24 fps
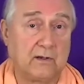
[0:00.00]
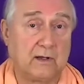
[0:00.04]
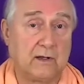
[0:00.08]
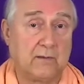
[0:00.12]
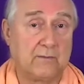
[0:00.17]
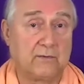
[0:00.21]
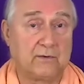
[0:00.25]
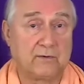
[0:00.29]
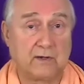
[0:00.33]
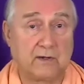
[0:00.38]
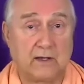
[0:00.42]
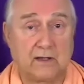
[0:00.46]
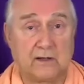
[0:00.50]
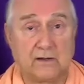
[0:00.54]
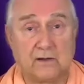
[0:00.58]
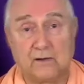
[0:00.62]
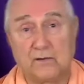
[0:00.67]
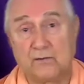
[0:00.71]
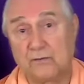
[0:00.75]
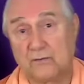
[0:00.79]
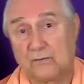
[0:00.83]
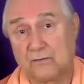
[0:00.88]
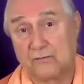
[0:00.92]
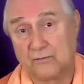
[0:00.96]
I'm saying
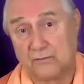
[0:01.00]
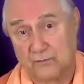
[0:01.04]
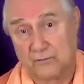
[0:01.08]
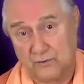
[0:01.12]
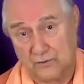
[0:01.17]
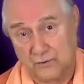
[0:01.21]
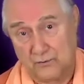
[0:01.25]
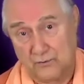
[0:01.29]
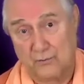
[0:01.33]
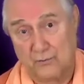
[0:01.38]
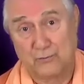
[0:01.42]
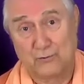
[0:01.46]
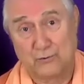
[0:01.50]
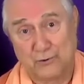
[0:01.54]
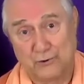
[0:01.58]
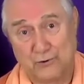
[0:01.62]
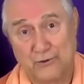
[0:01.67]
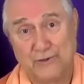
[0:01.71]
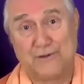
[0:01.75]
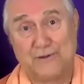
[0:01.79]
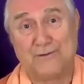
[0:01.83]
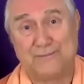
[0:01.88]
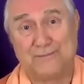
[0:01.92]
this for your own good.